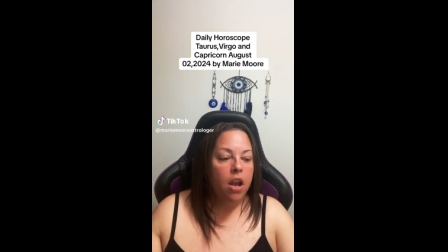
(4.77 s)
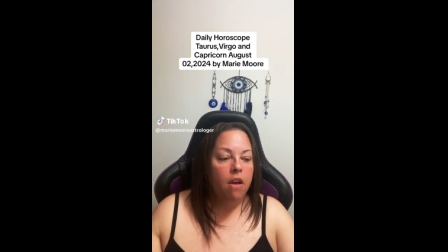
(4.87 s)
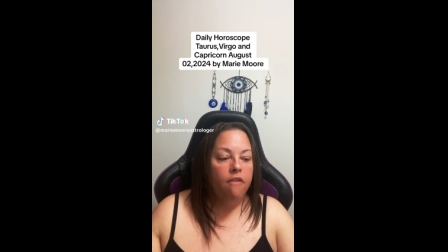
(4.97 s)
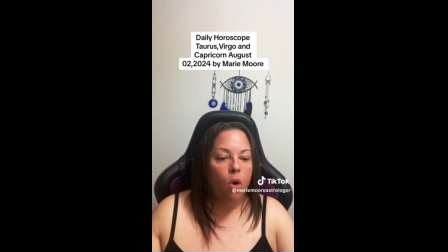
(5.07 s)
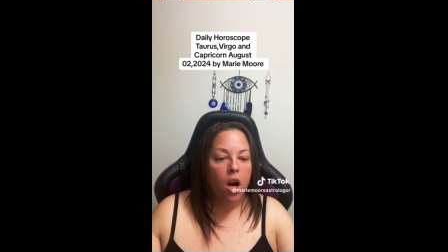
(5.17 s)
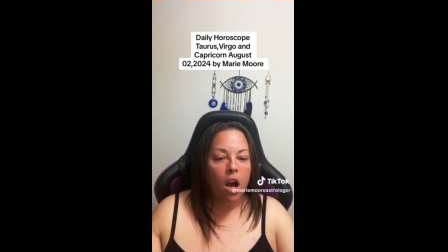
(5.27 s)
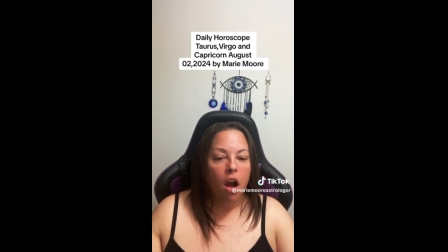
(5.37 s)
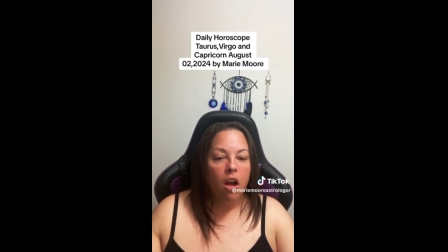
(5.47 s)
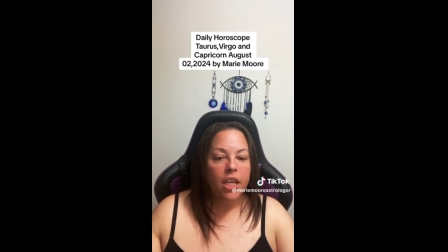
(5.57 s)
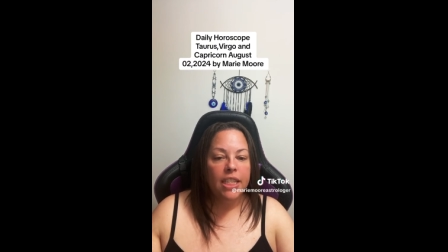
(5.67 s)
for
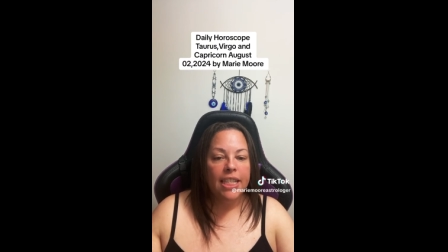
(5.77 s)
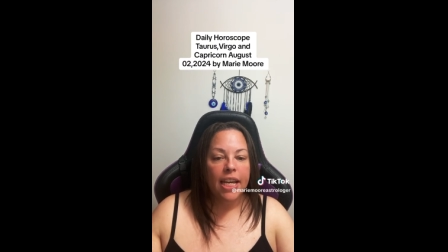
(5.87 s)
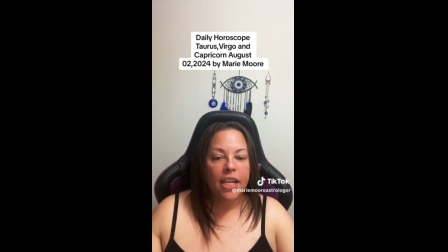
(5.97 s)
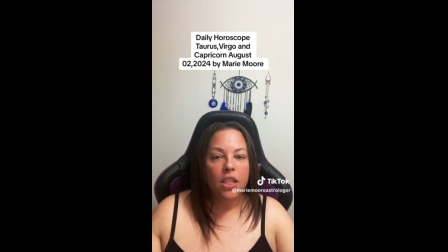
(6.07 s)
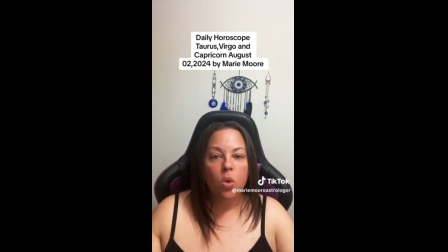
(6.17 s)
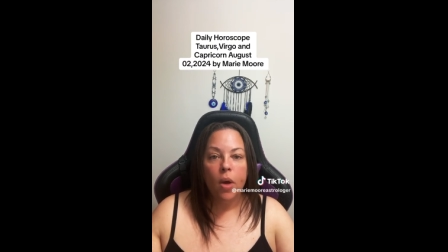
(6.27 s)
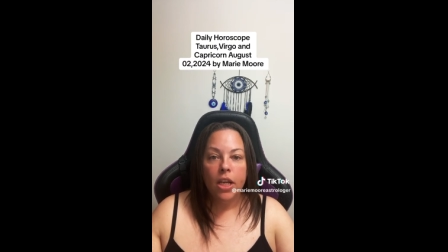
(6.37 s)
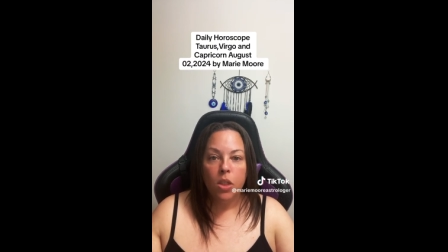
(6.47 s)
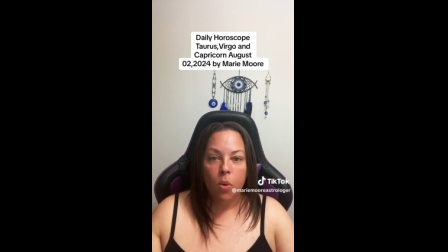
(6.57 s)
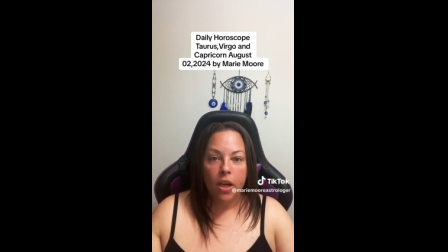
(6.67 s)
August second,
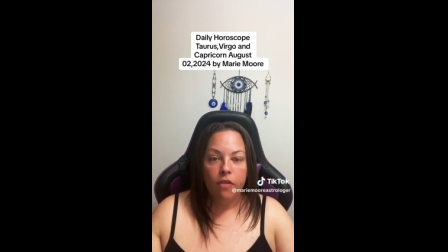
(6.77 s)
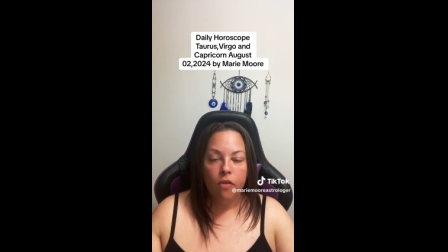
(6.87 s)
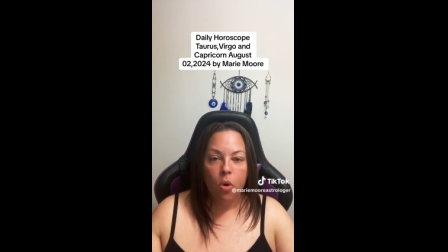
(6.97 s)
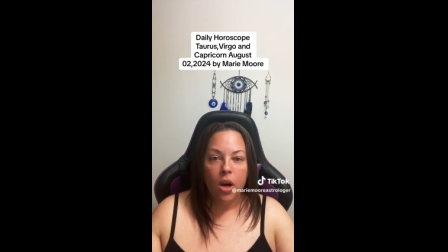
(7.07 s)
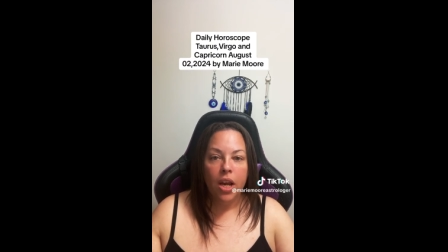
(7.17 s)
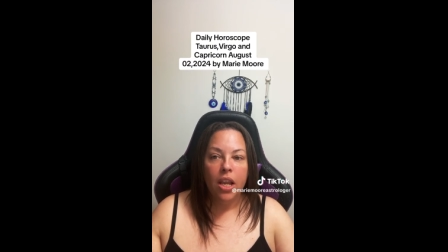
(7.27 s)
twenty twenty-four.